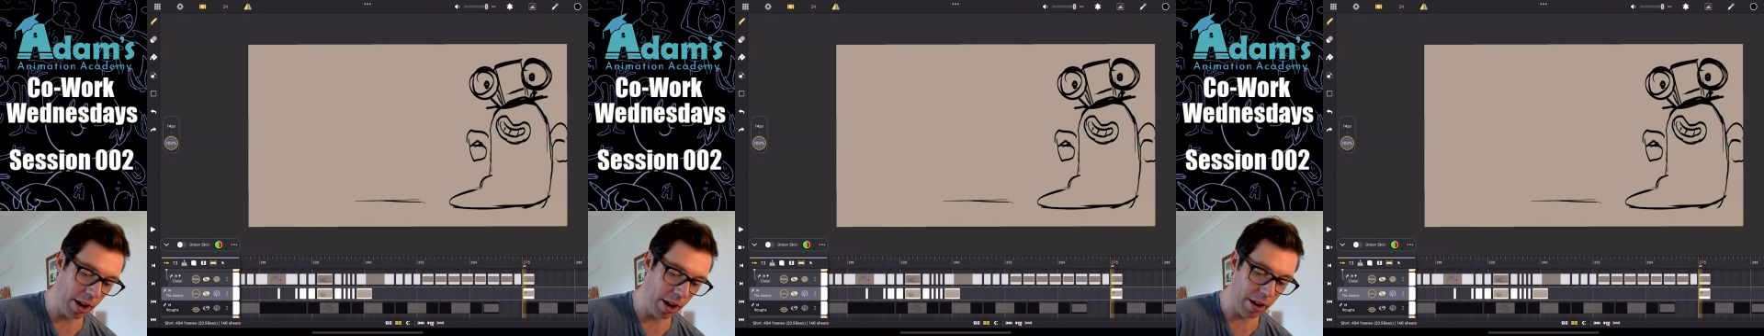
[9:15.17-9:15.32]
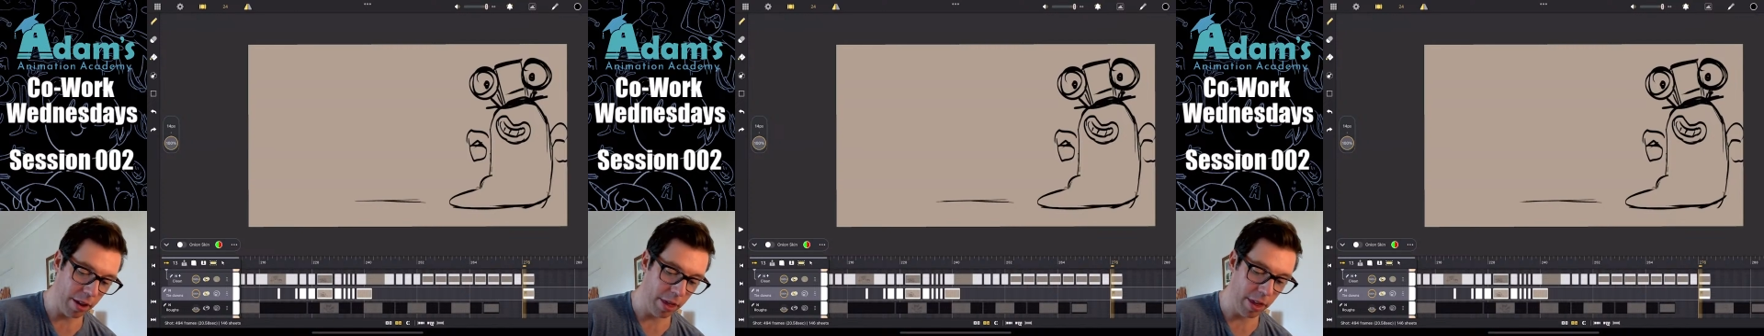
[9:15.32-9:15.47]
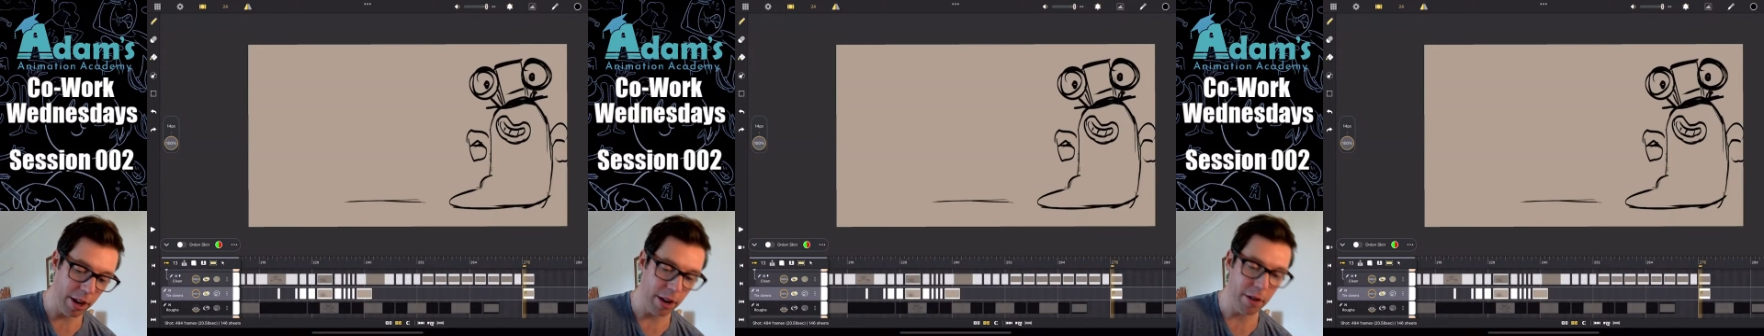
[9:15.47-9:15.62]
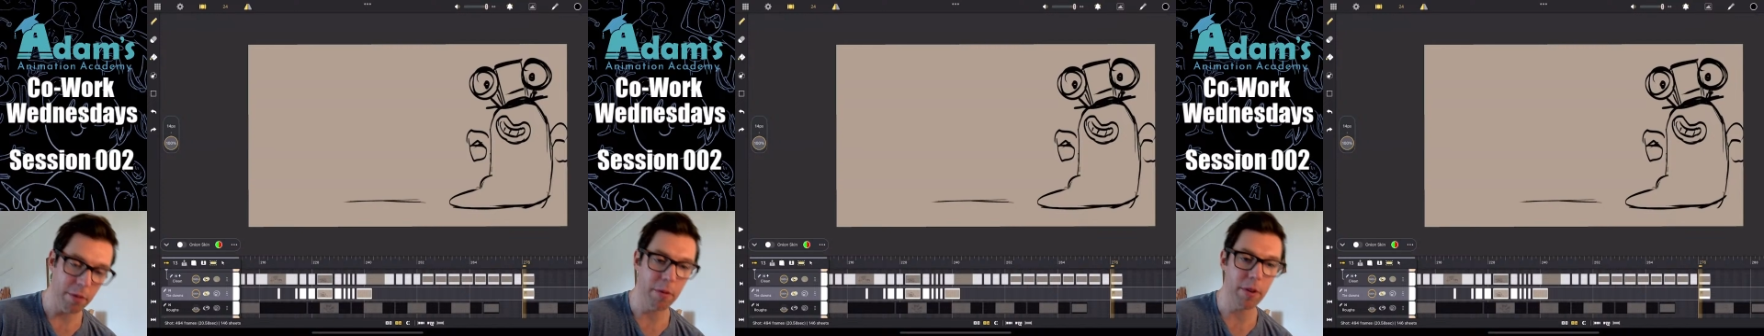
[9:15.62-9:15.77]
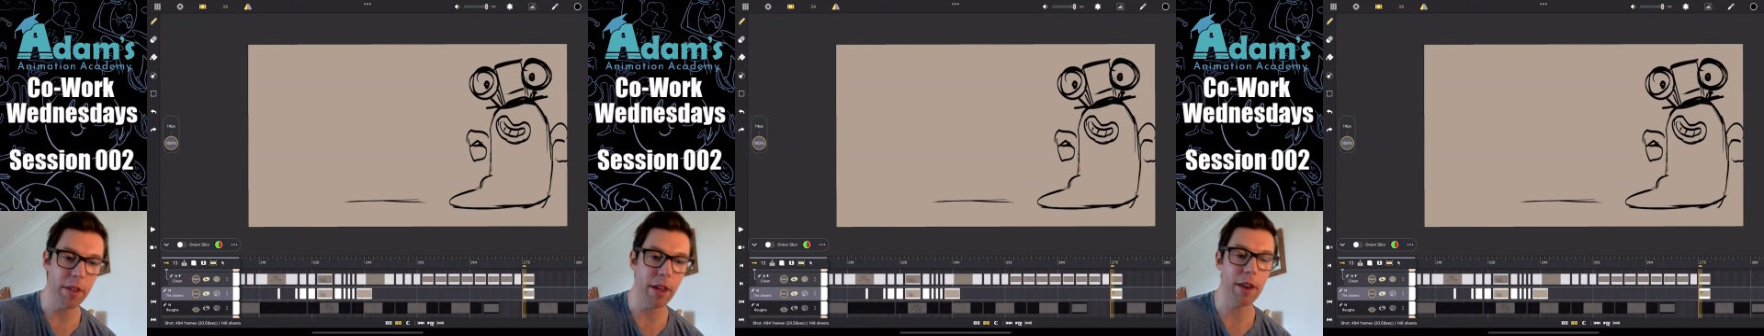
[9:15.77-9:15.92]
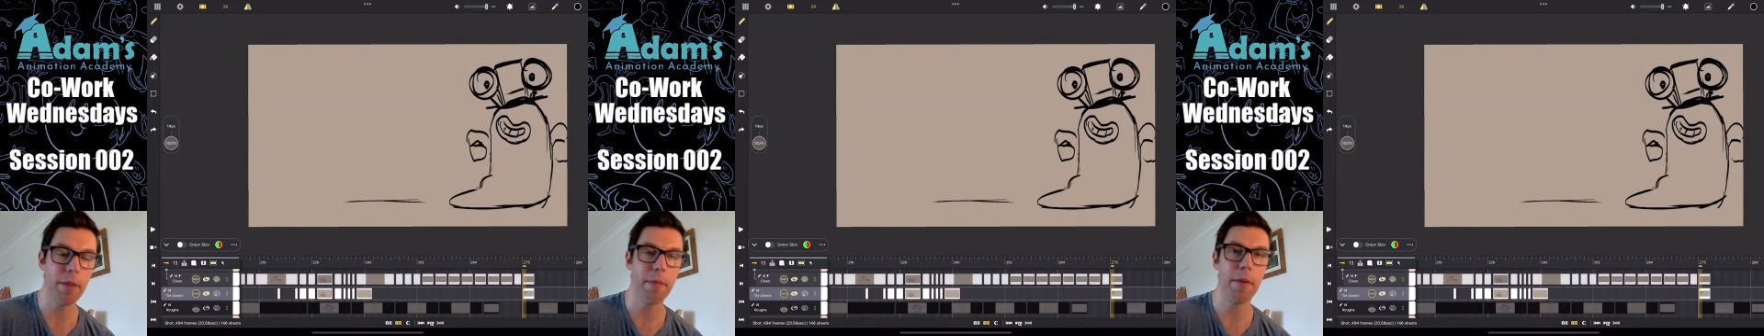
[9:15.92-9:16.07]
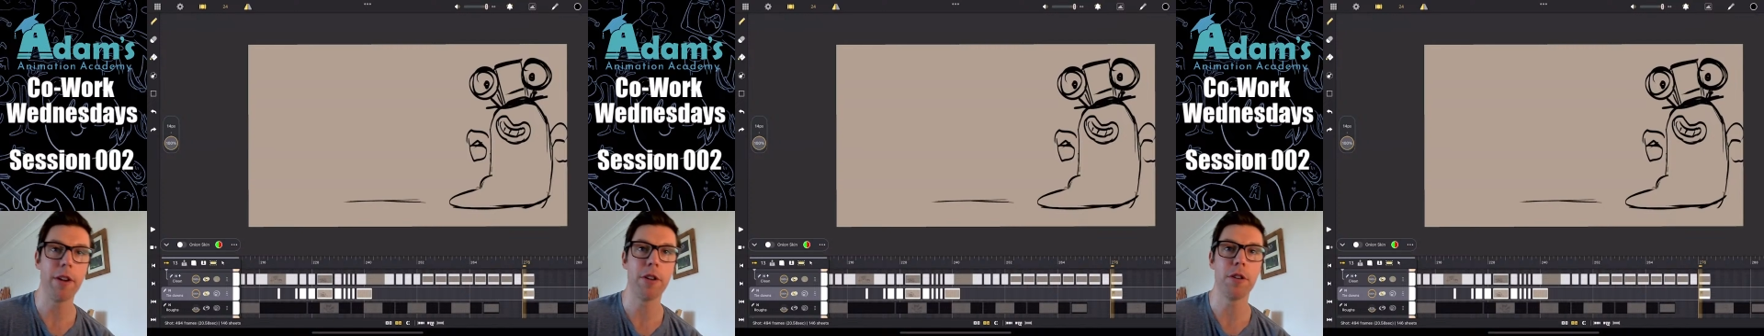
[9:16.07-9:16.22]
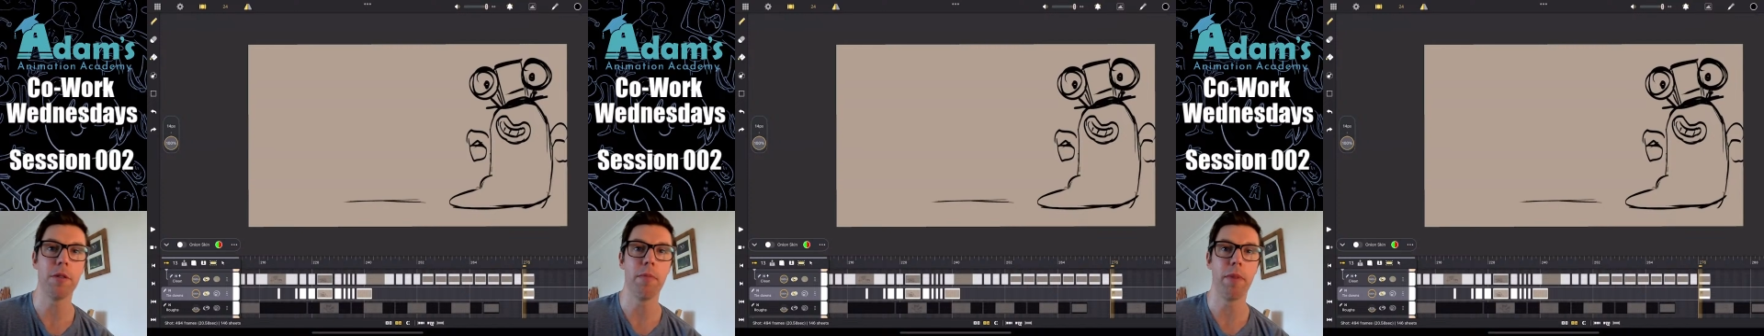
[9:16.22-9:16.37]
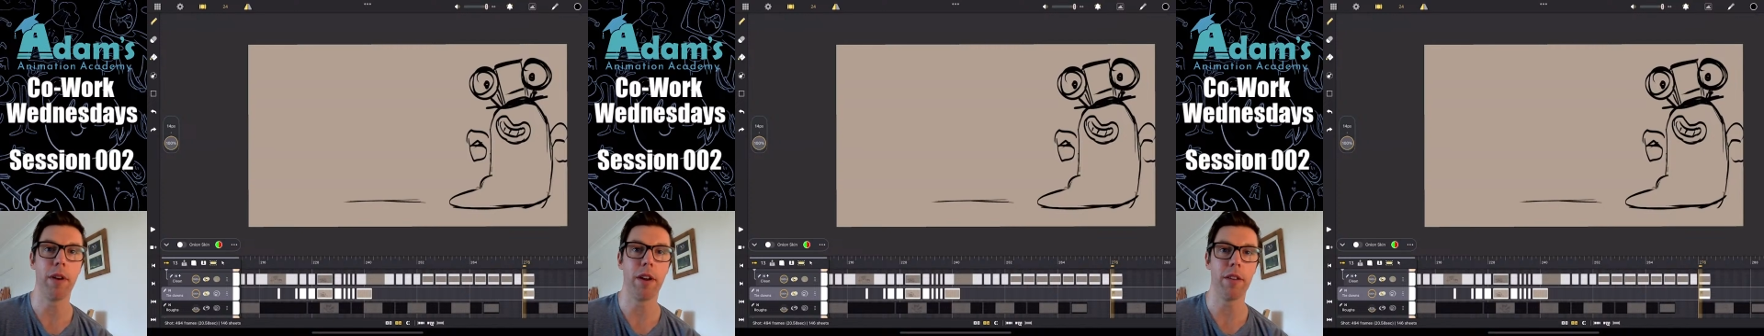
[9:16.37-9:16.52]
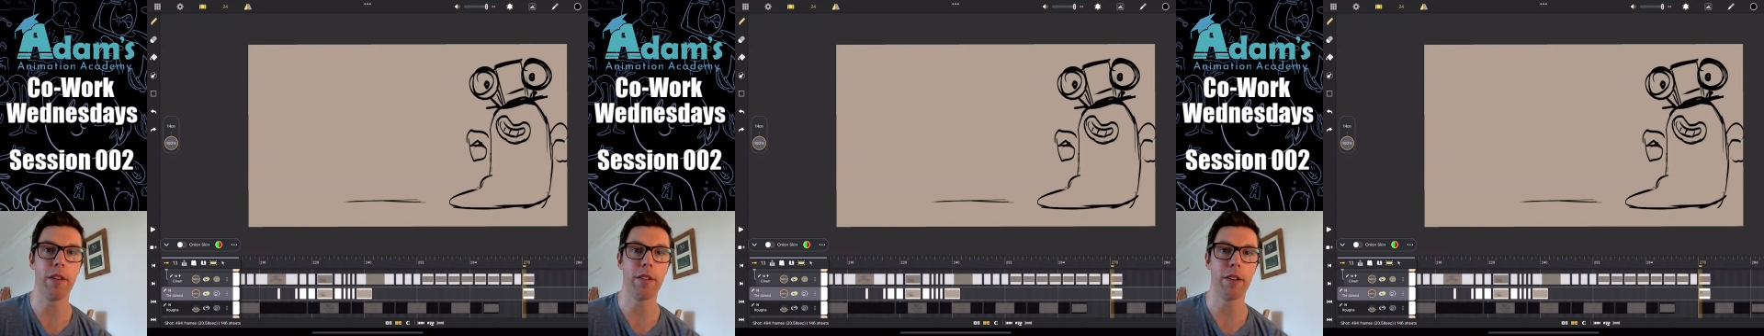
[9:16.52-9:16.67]
I think with animation,
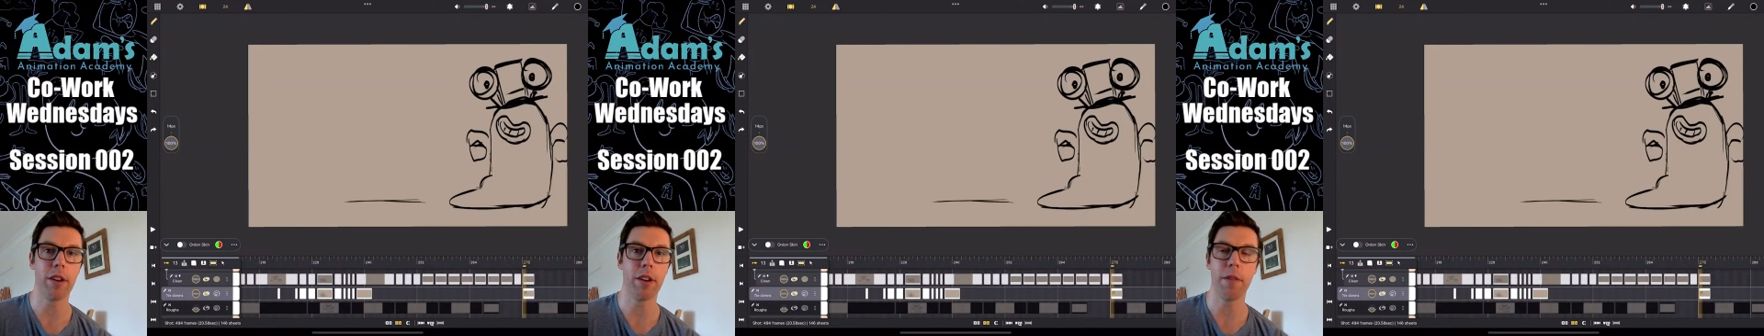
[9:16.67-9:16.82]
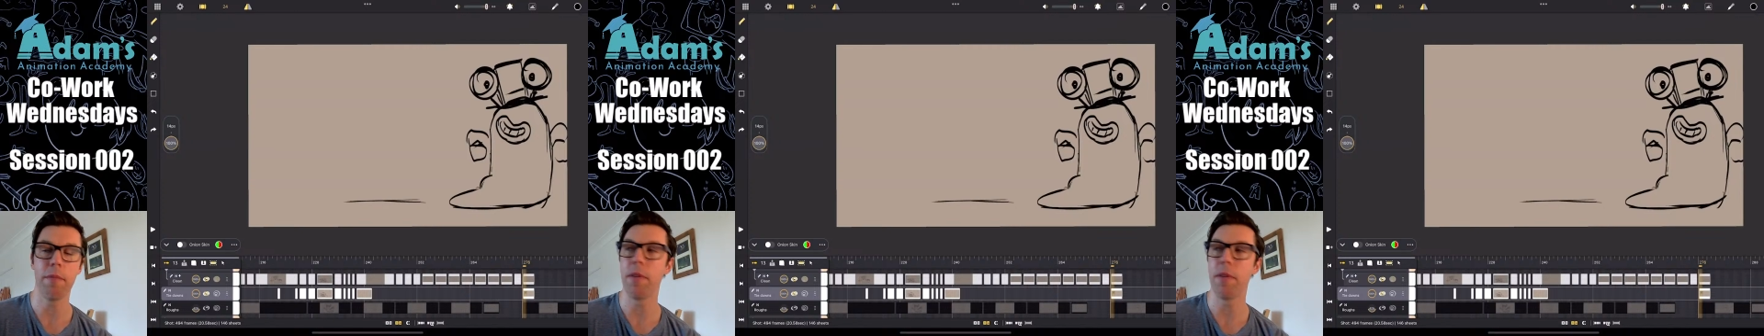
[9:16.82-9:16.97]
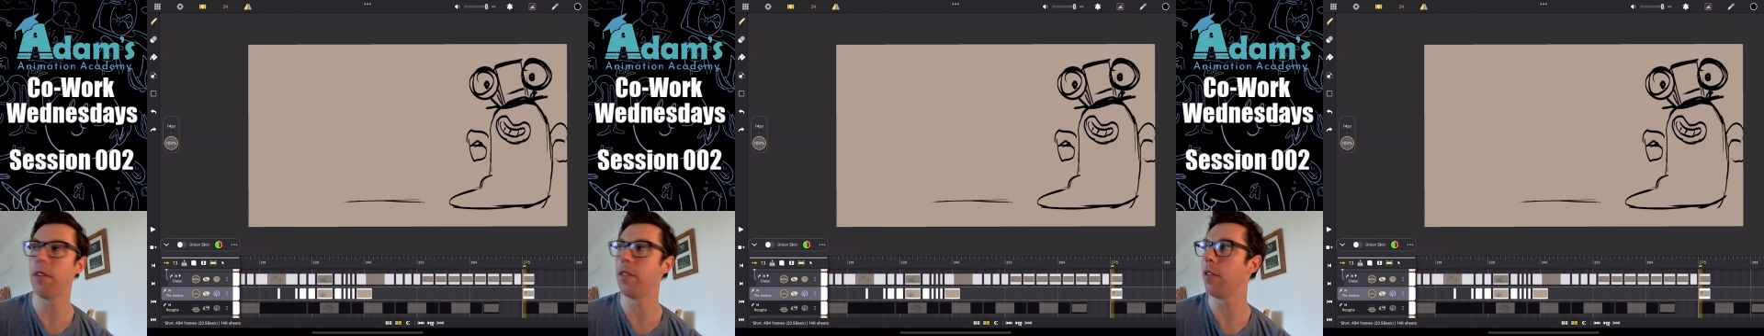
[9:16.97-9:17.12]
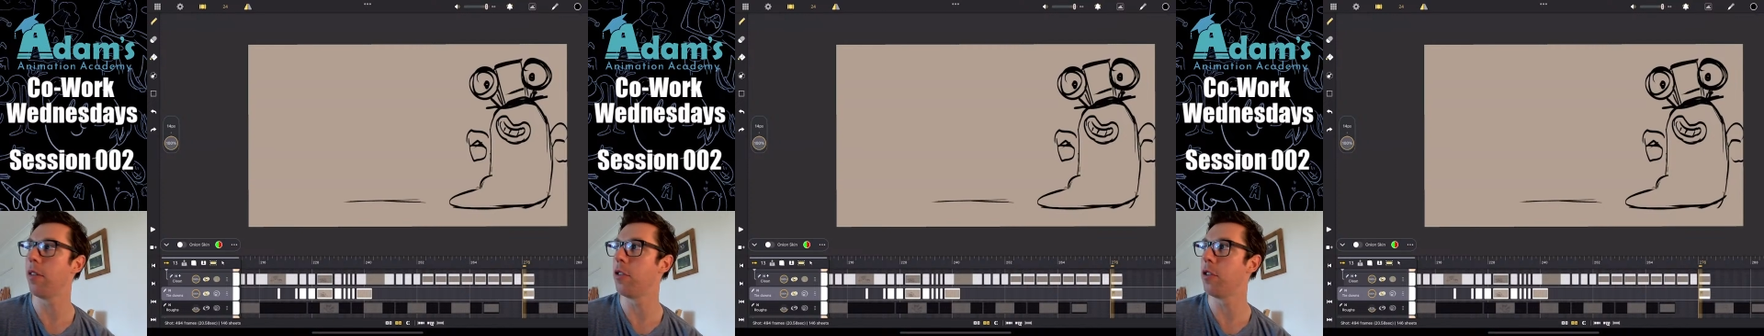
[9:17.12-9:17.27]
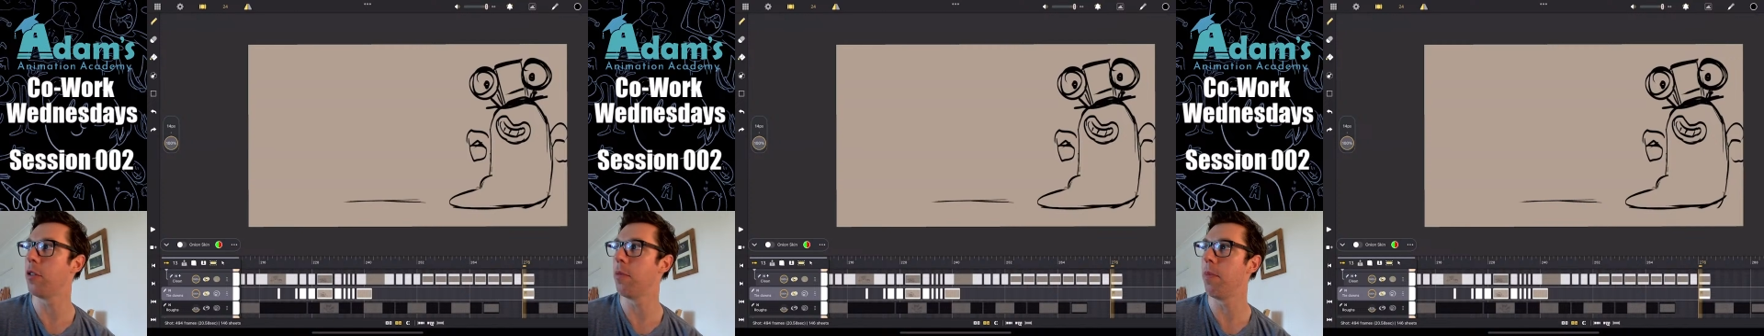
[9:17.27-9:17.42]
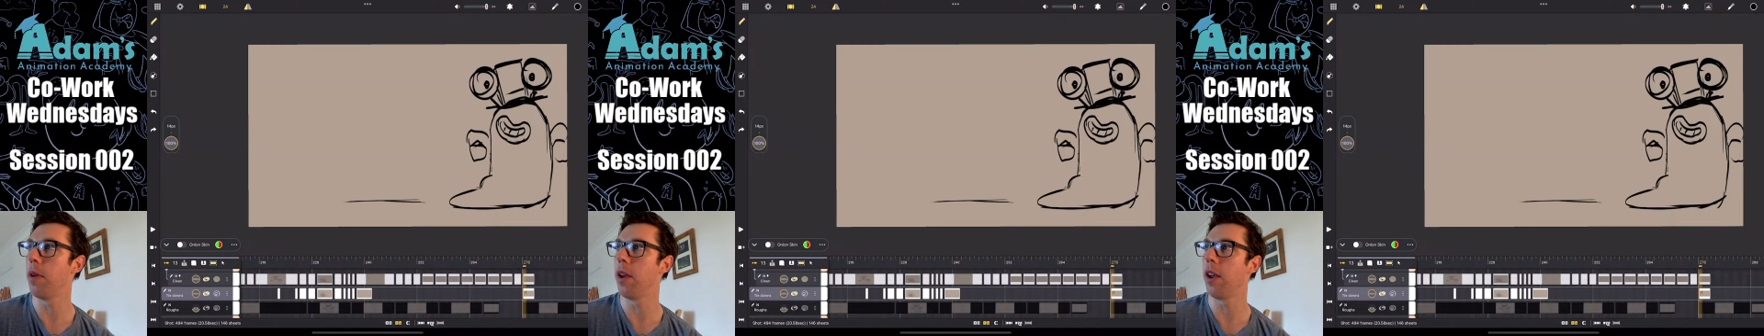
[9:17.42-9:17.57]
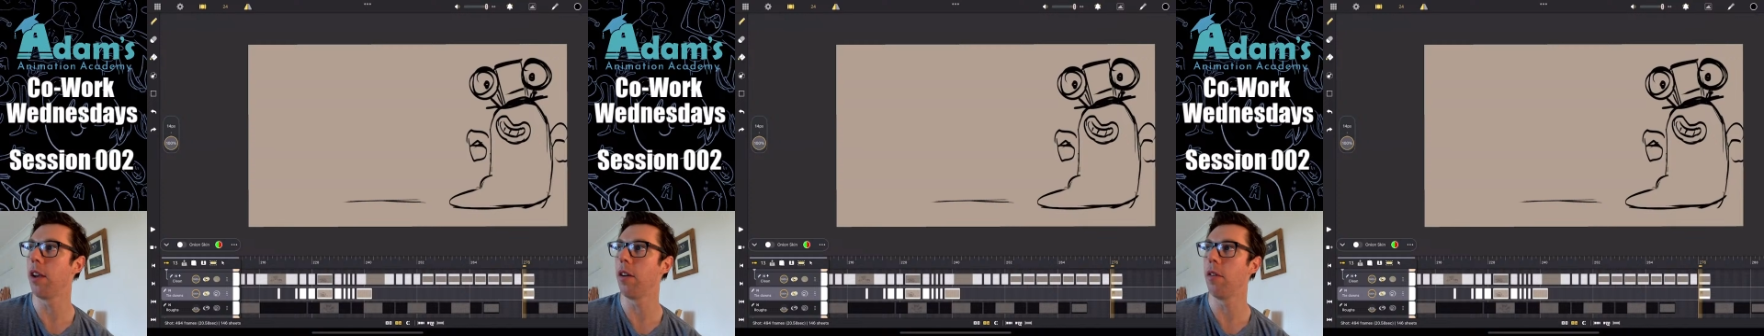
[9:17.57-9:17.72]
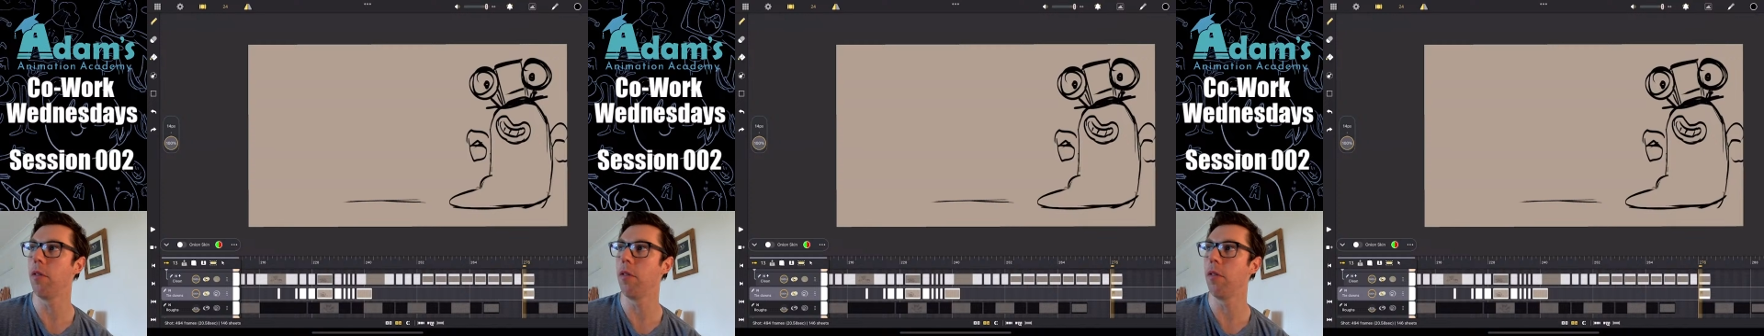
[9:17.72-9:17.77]
because it can be such a big,